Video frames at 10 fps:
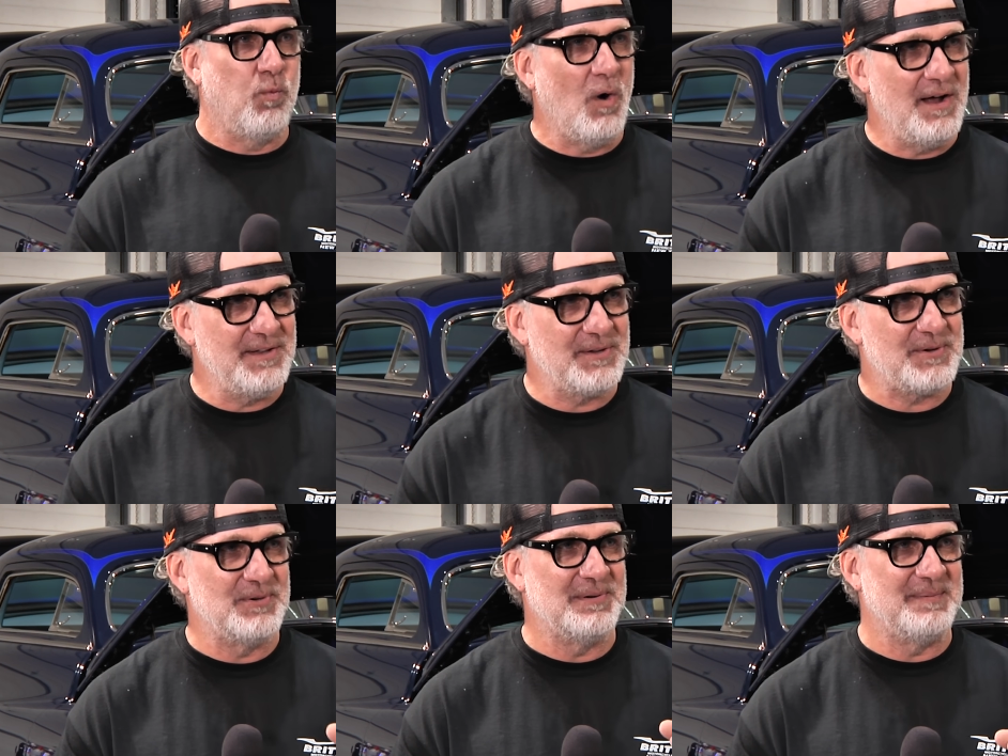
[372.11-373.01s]
one
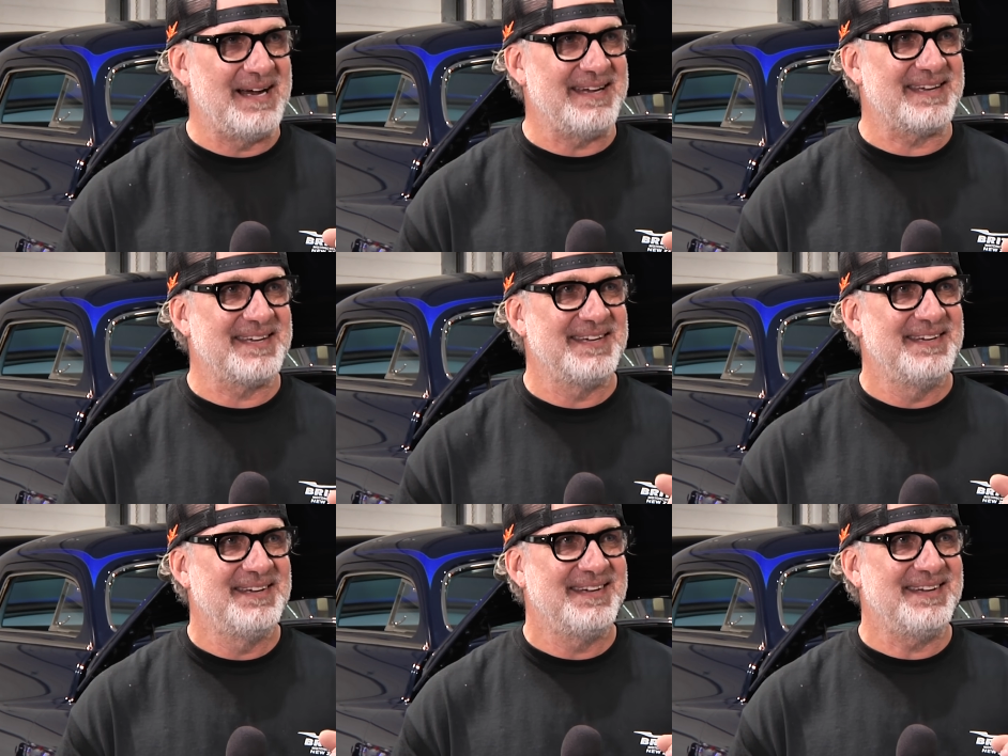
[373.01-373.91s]
cool bike
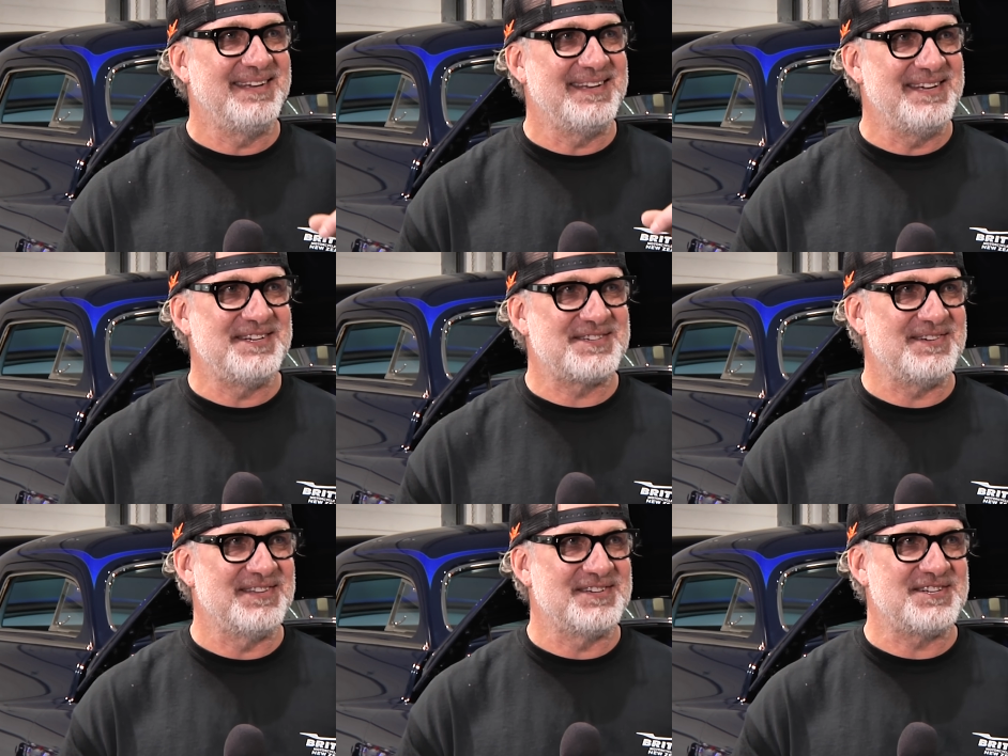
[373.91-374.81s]
in the
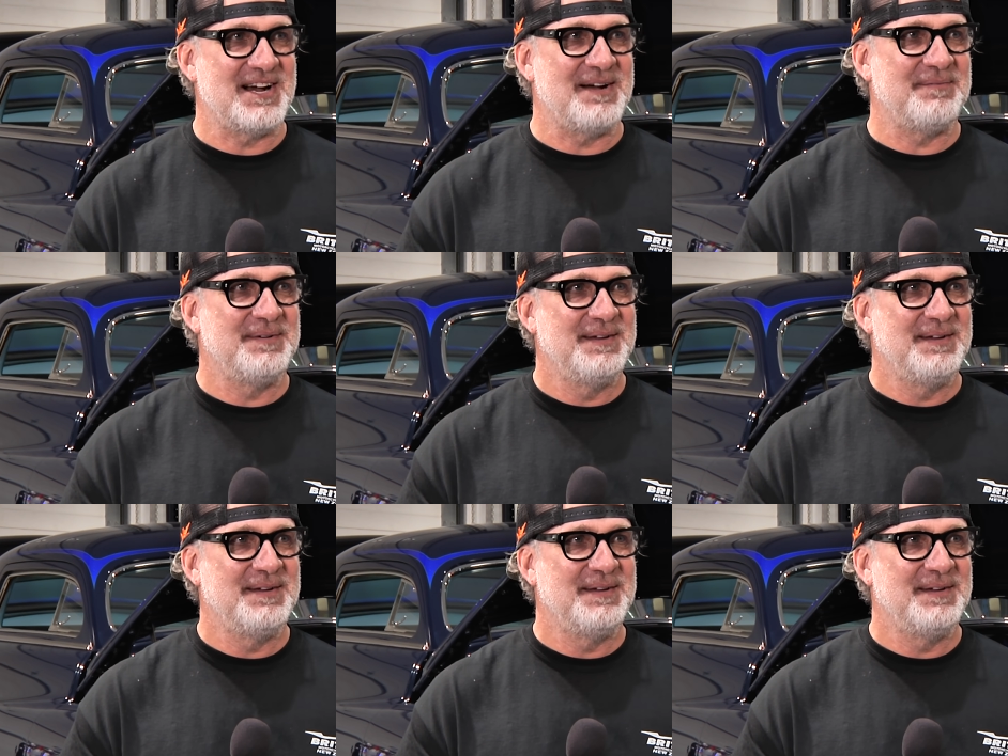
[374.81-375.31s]
history of the shop.